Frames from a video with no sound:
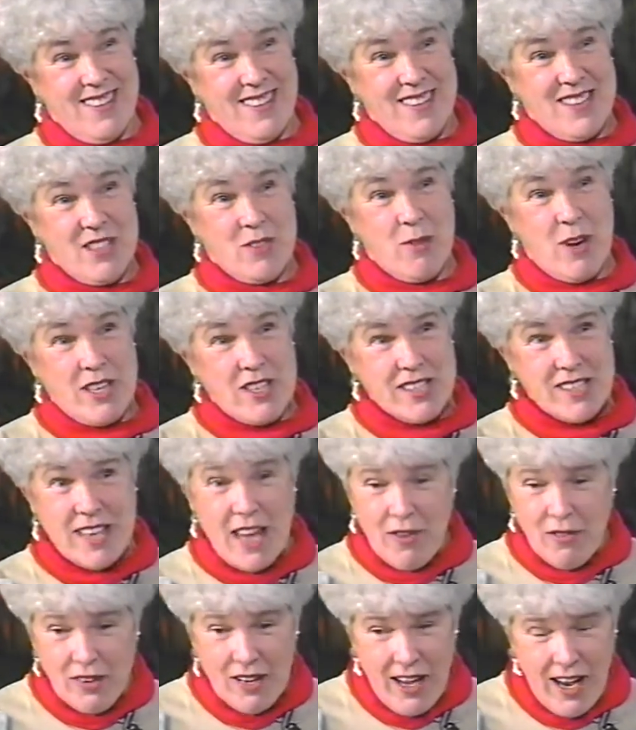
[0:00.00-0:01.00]
Oh, so I
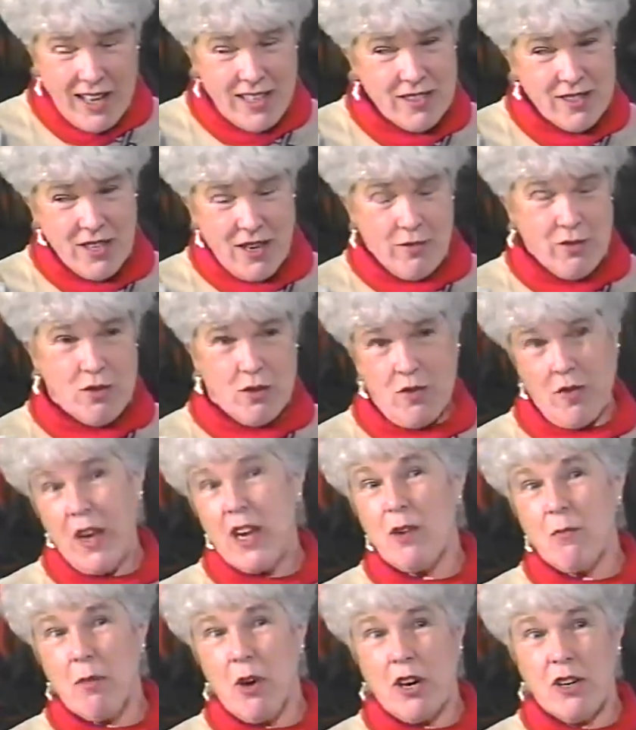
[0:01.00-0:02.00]
just have sort of
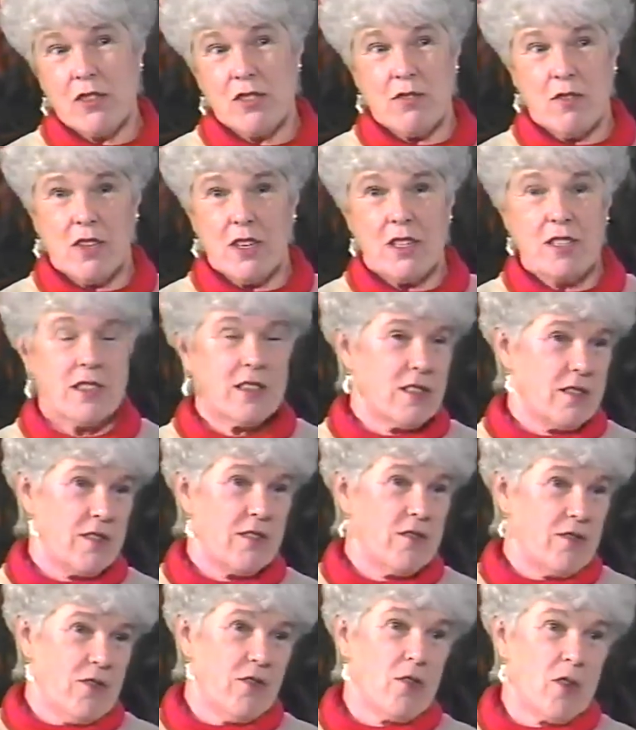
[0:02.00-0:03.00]
8 bars of this
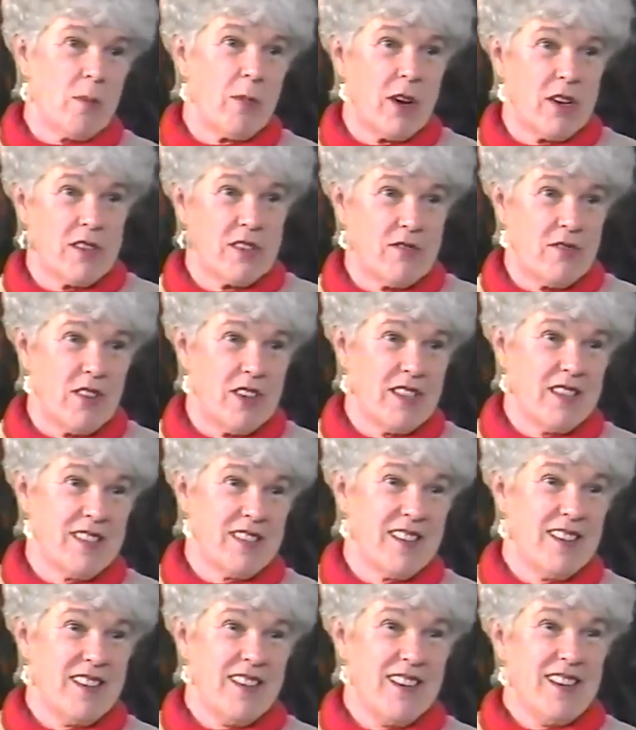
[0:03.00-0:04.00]
and 4 bars of this.
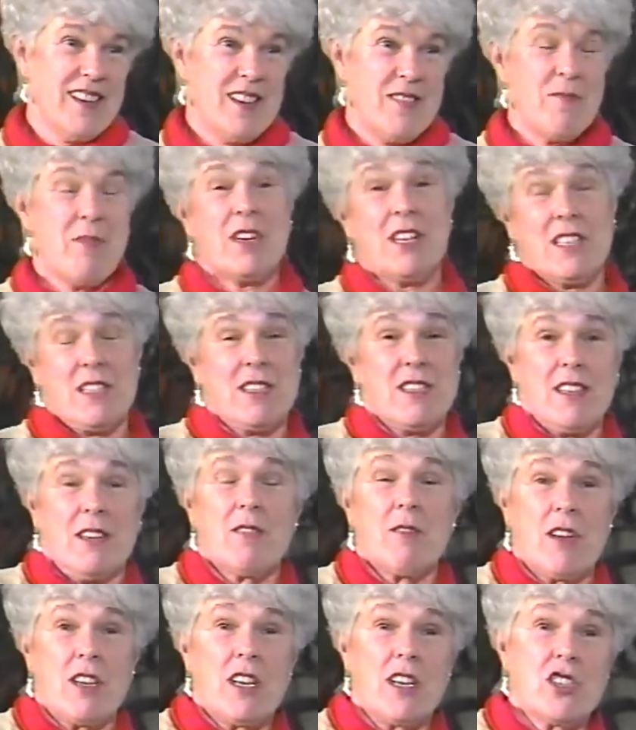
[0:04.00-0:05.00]
But
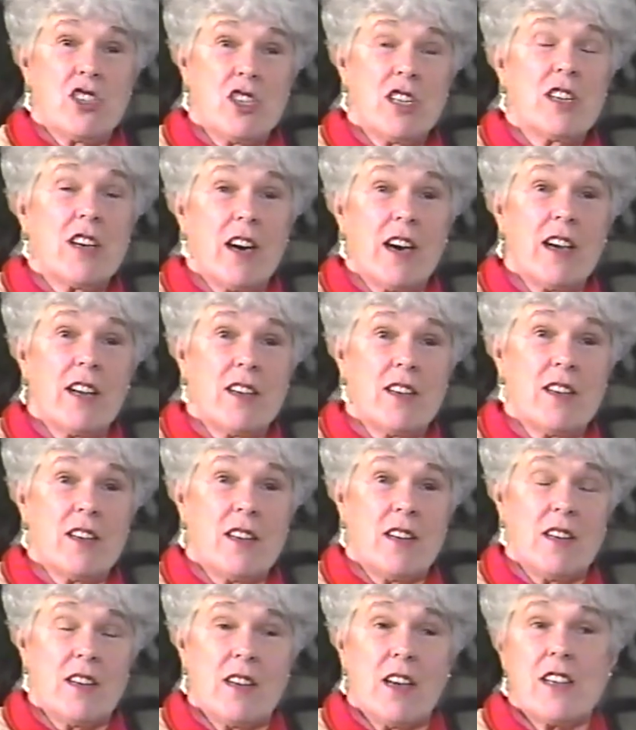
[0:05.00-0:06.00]
it's she died
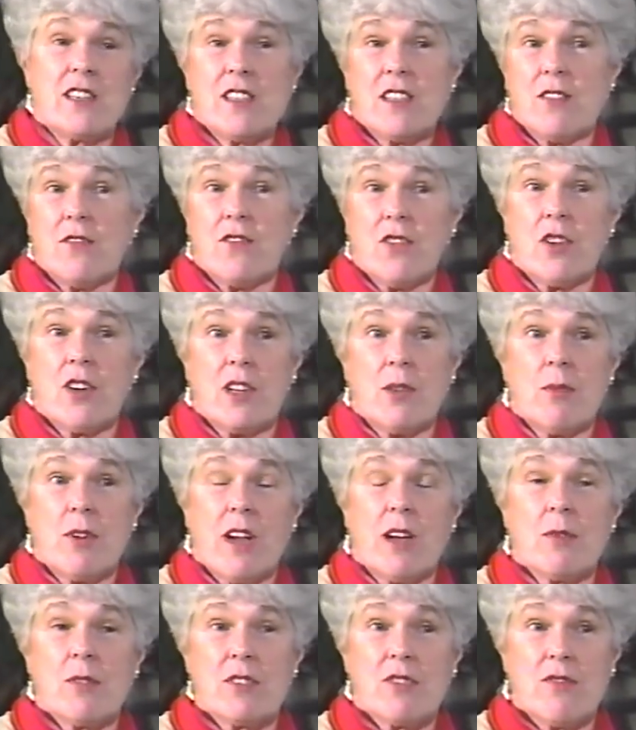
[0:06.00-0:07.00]
in 1940 when
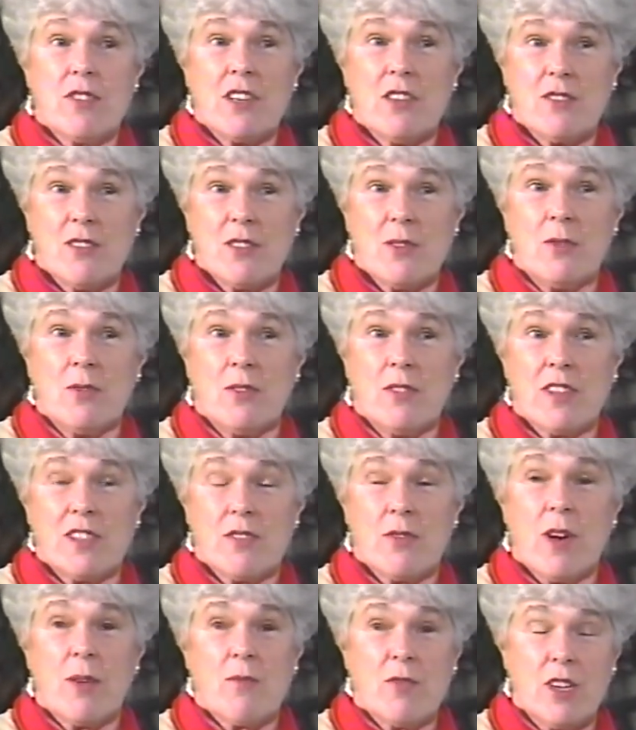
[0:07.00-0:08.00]
I was 3 years old,
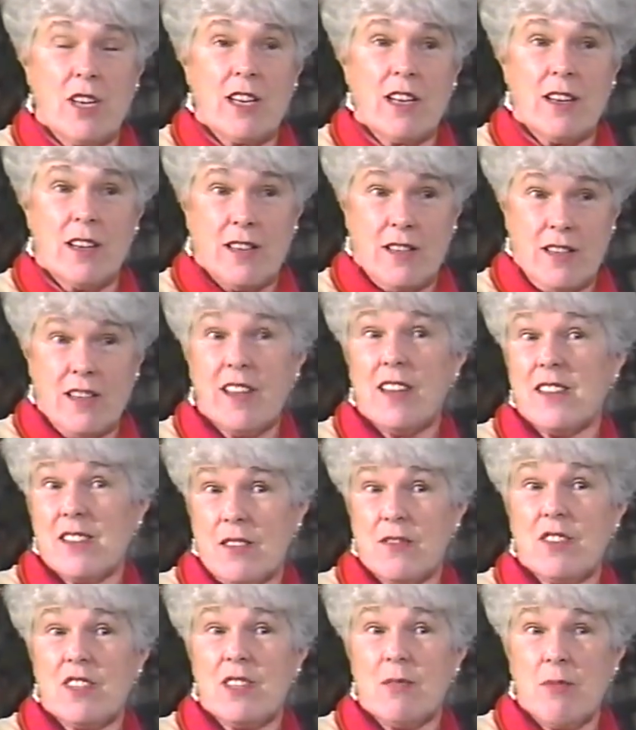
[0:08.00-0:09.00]
so I'm really glad. Yes,
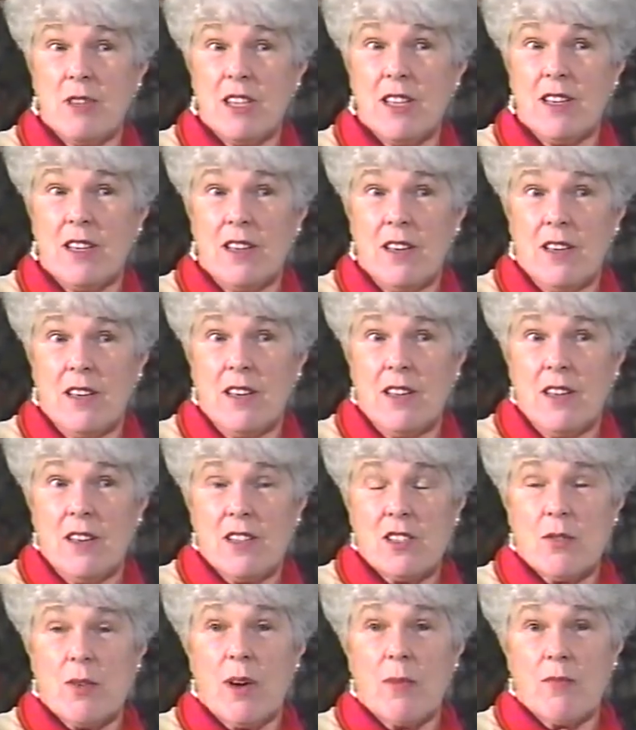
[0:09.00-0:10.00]
of TB.
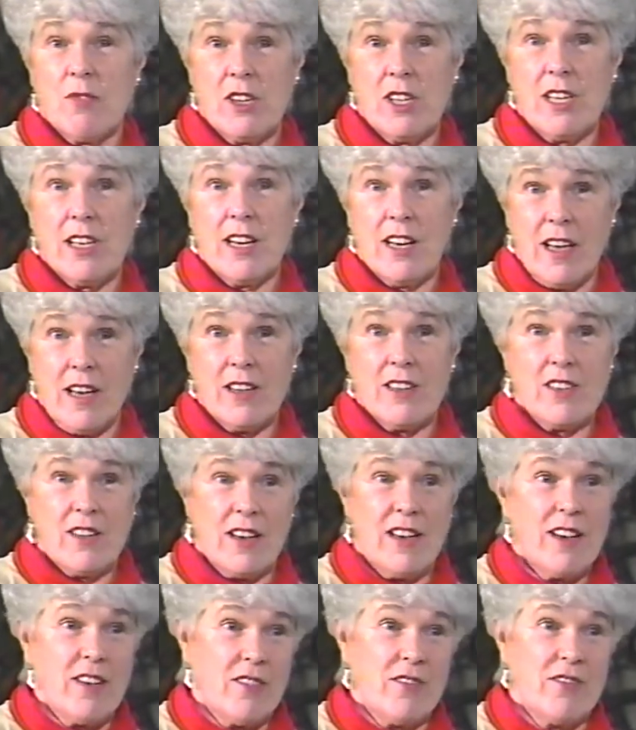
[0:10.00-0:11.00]
So I'm really glad to
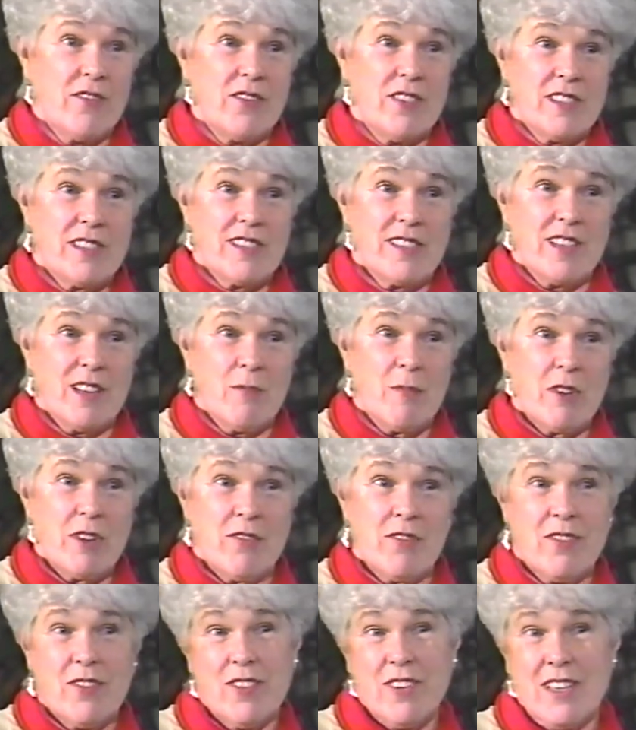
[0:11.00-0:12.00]
have this little bit
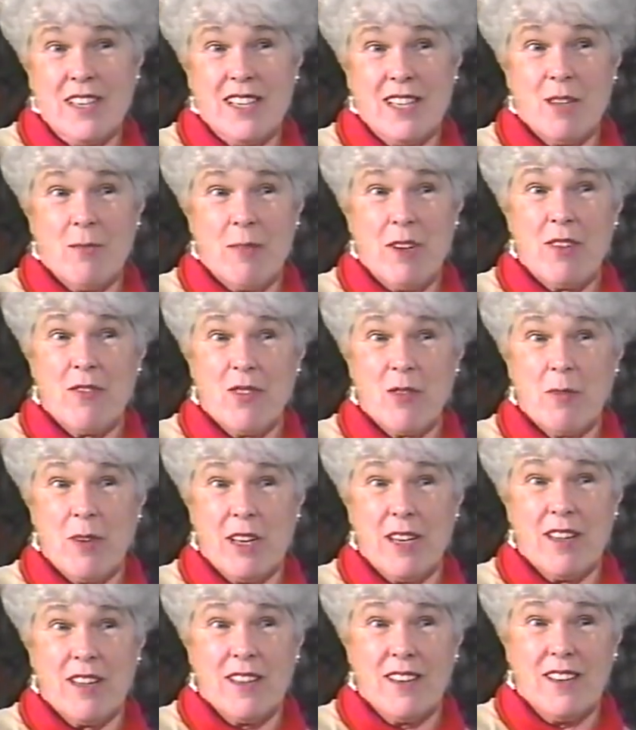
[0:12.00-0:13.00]
of her
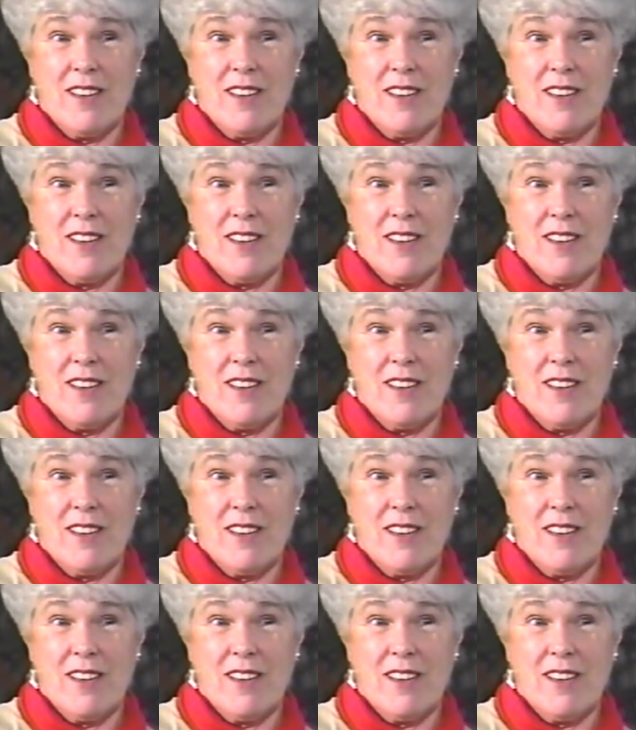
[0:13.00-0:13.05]
playing.